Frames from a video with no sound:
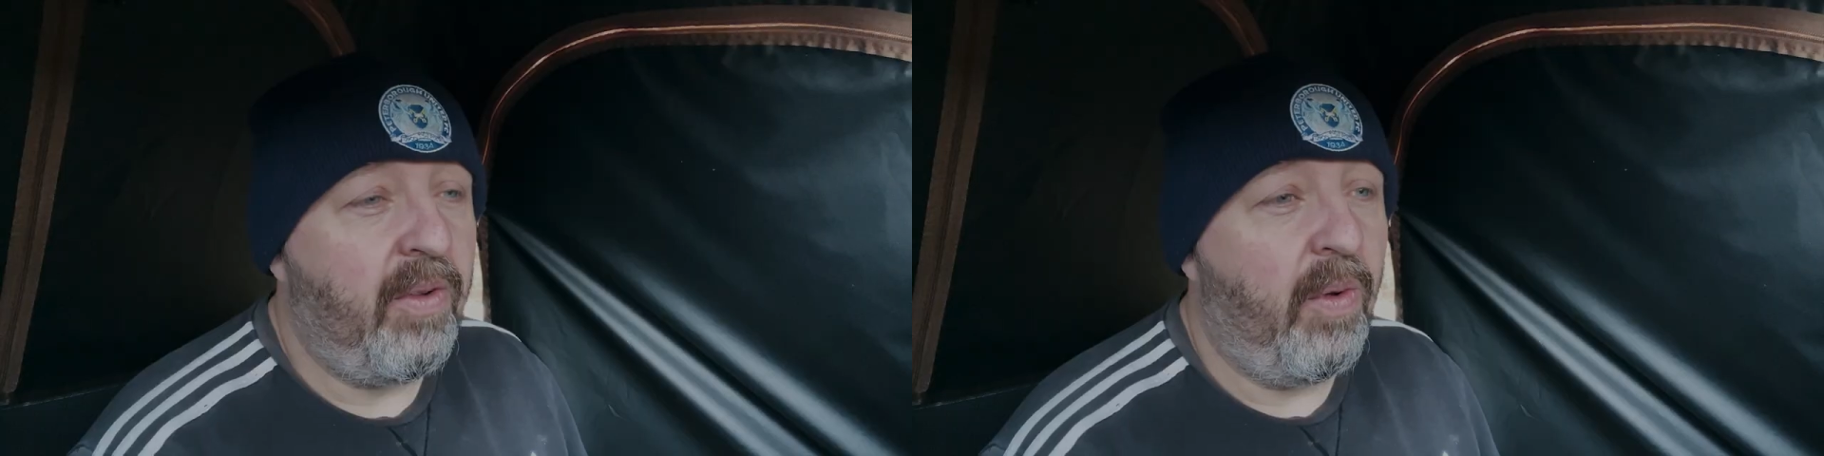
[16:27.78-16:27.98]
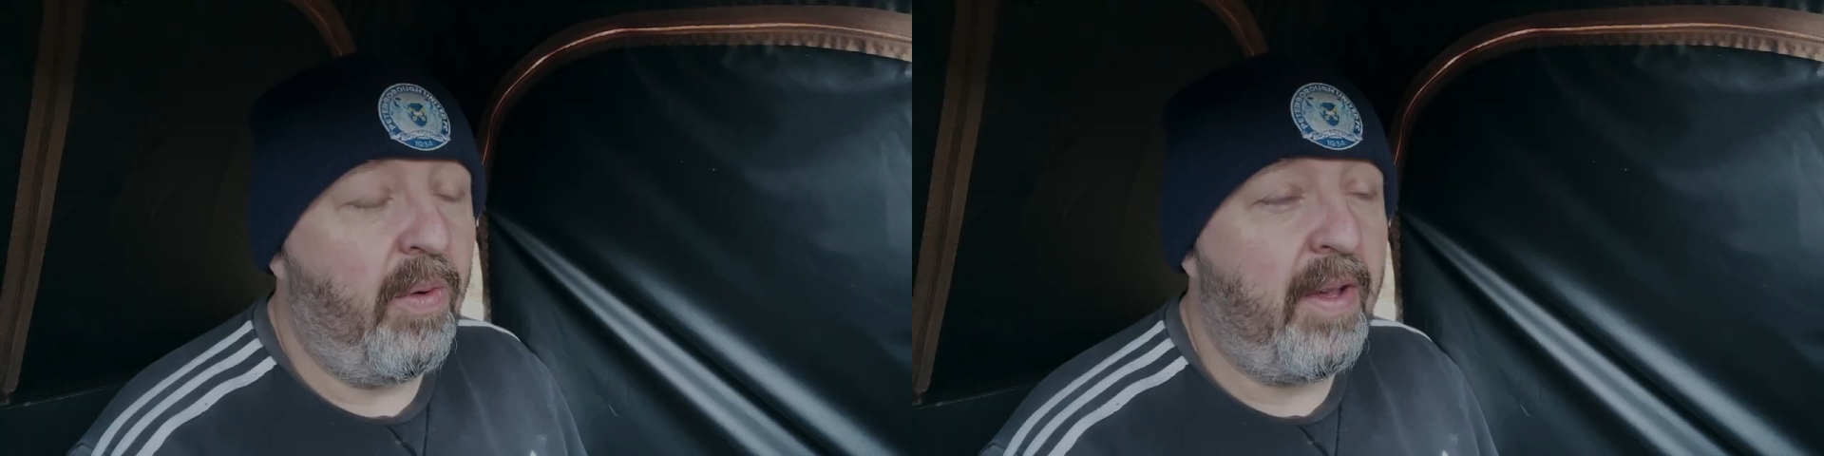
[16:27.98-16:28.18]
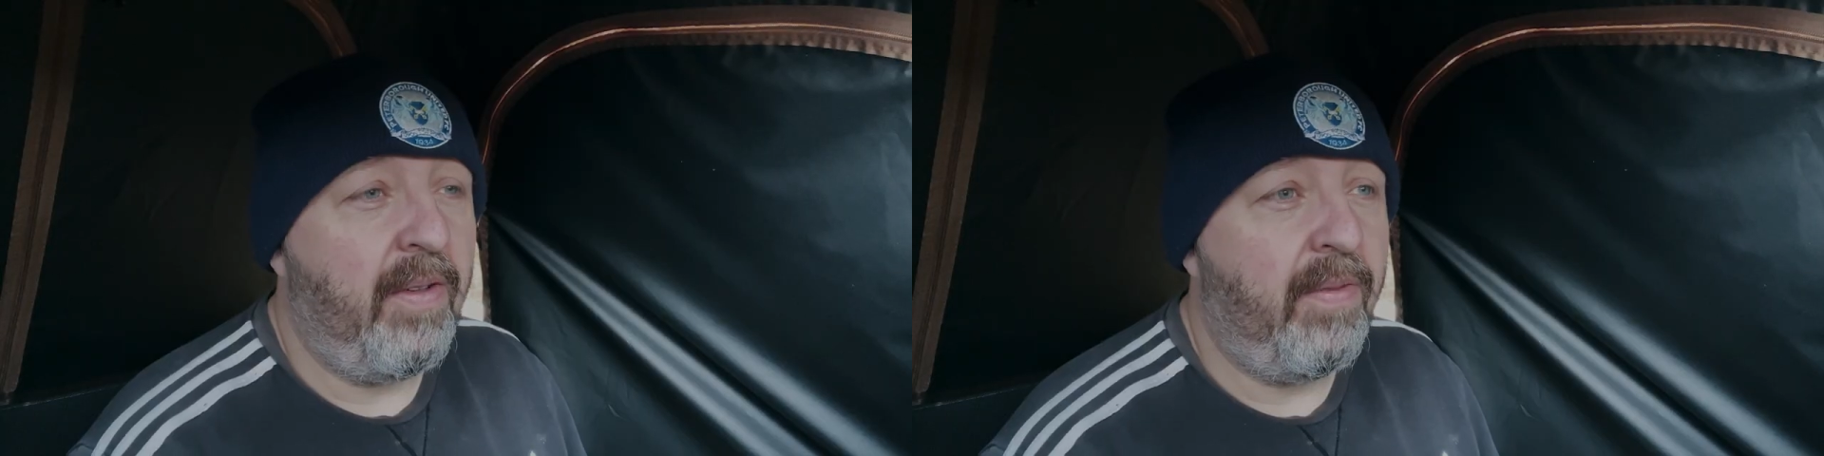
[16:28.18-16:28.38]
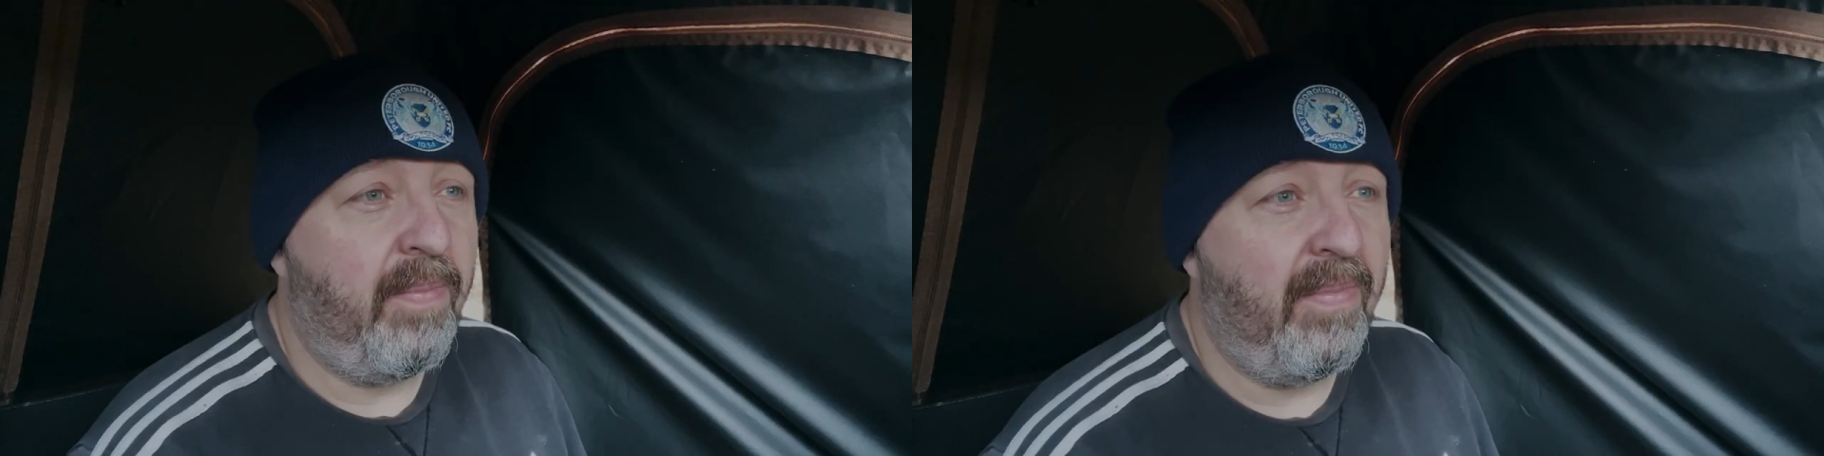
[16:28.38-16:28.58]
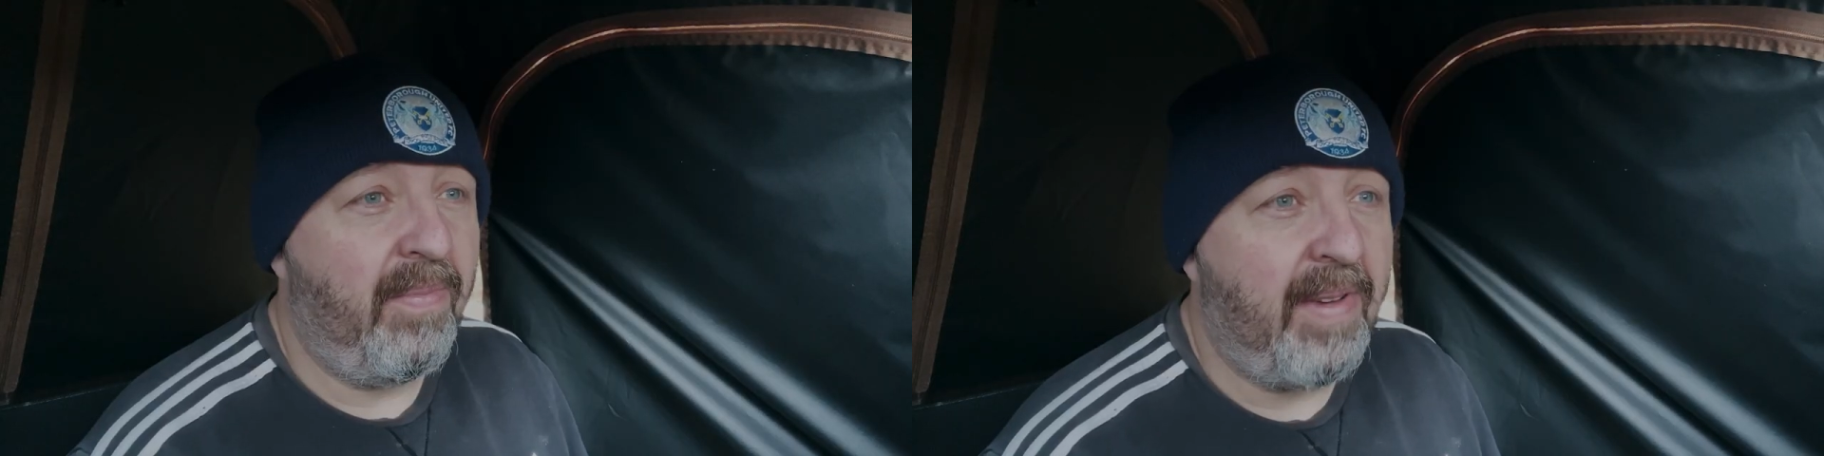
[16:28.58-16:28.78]
or you
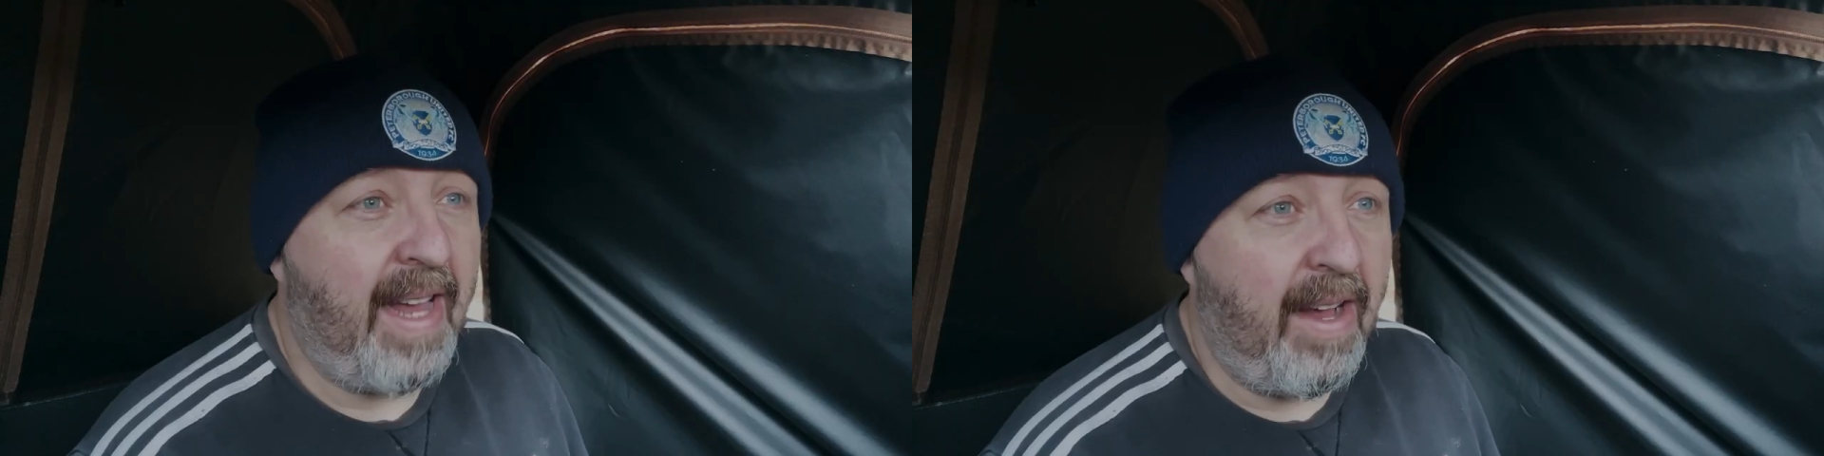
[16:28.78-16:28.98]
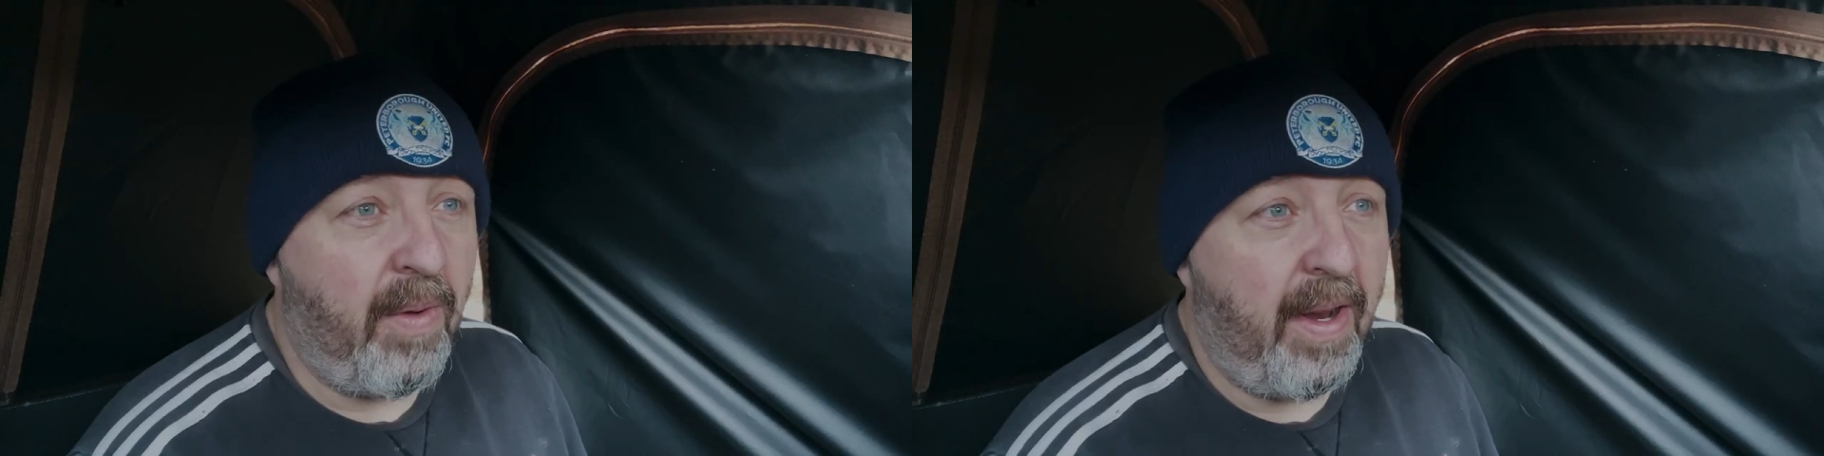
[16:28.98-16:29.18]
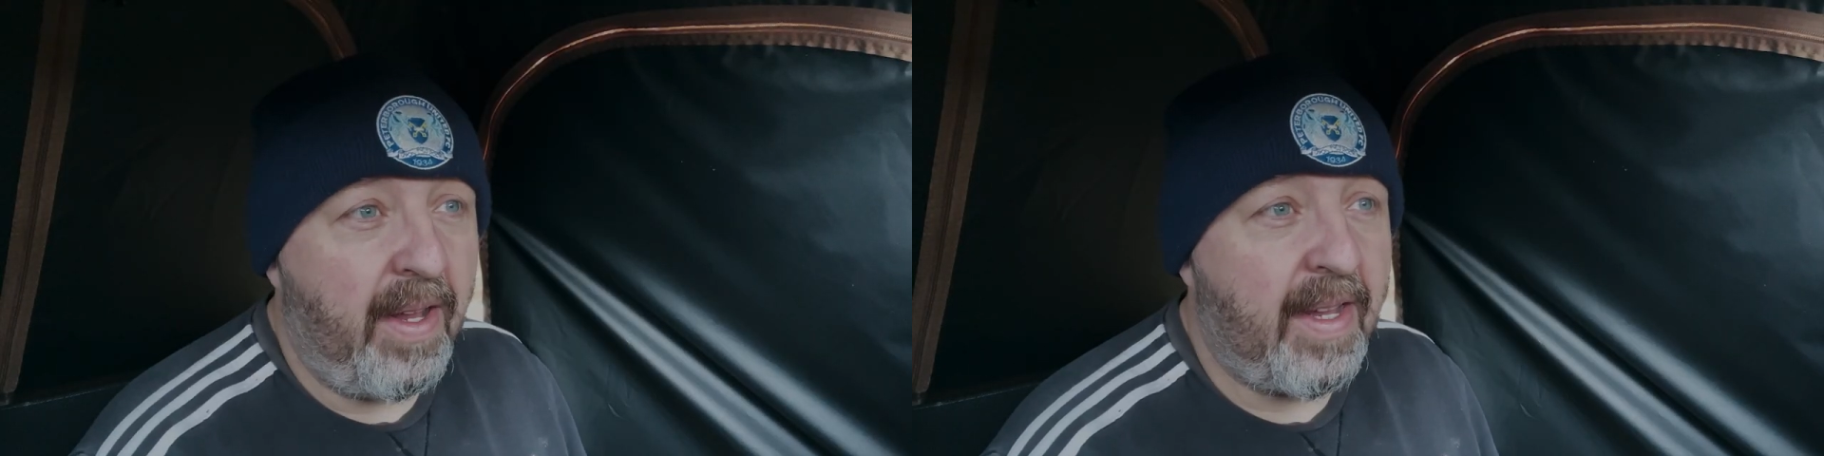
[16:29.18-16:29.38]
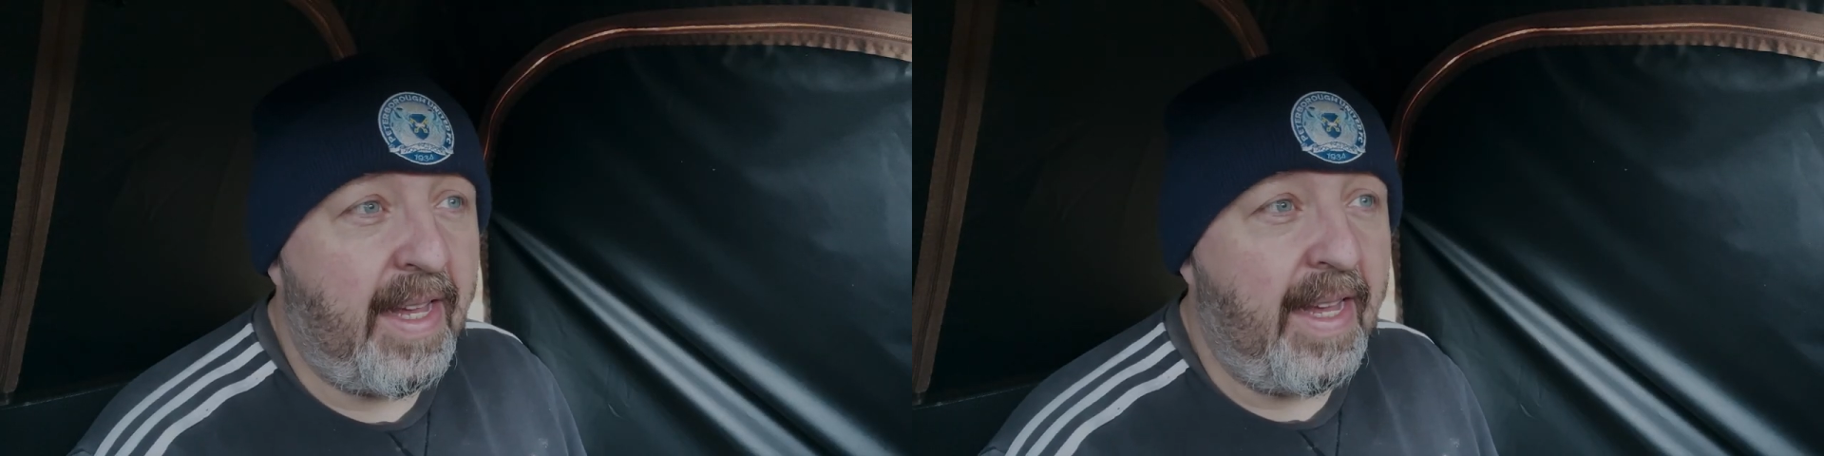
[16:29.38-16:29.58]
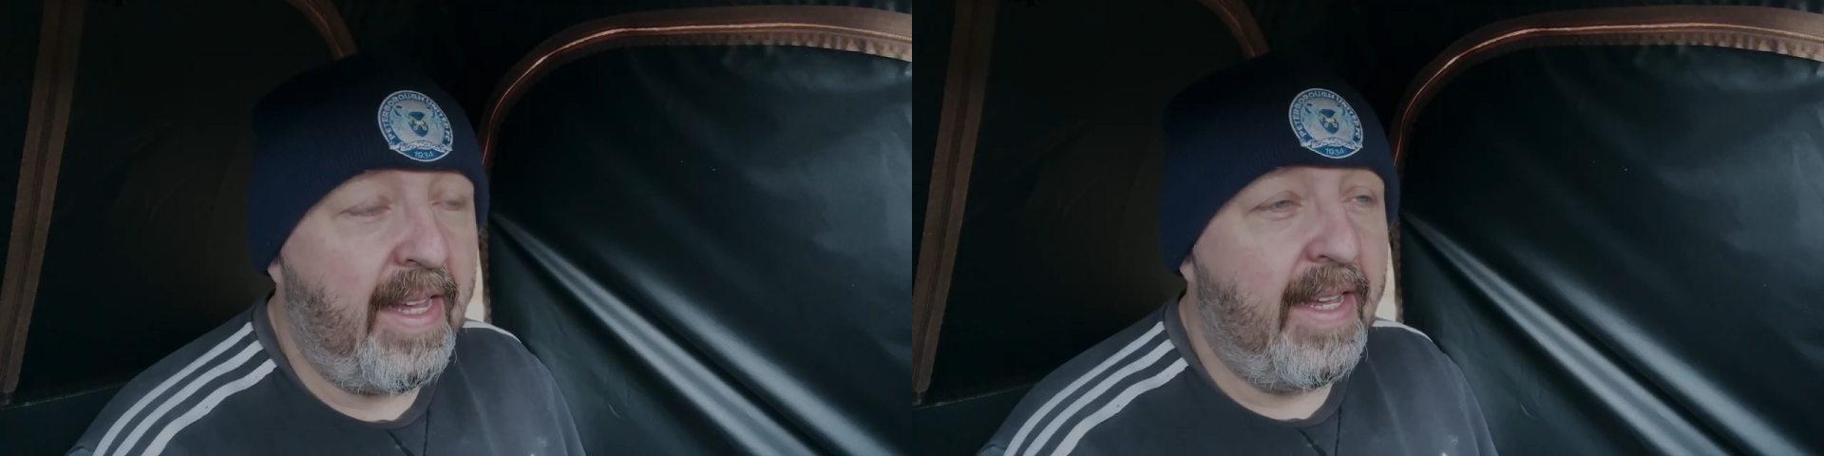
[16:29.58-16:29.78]
get quite
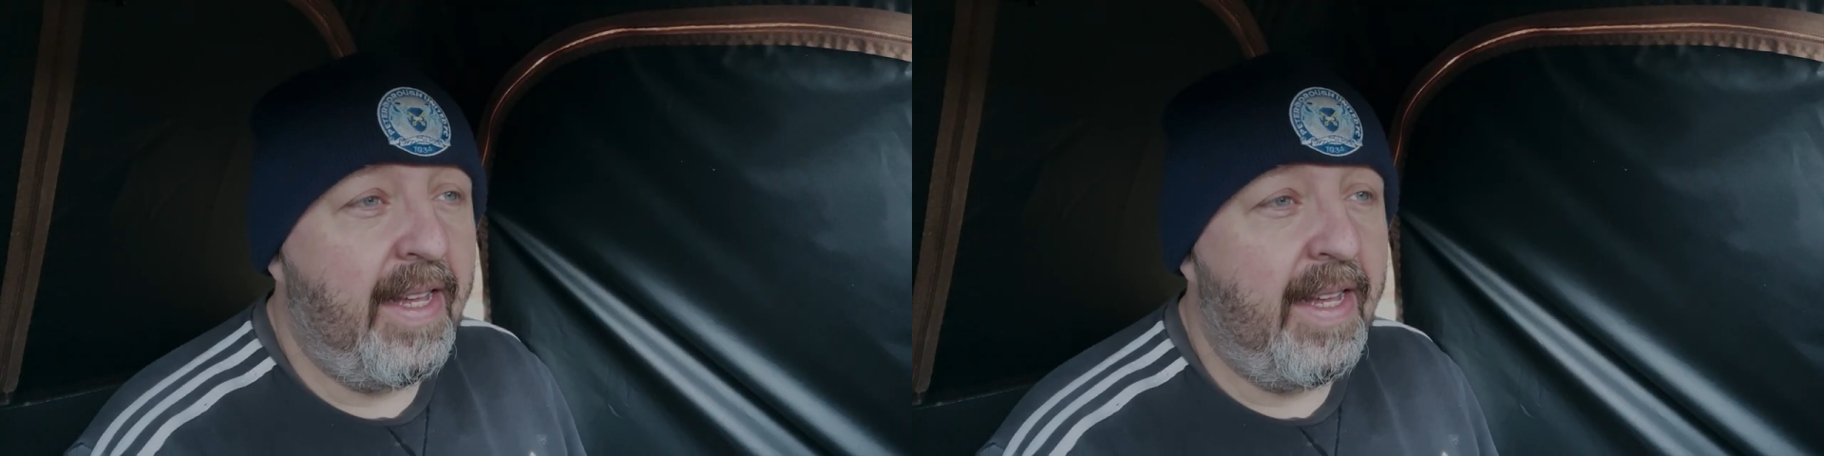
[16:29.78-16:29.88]
lucky,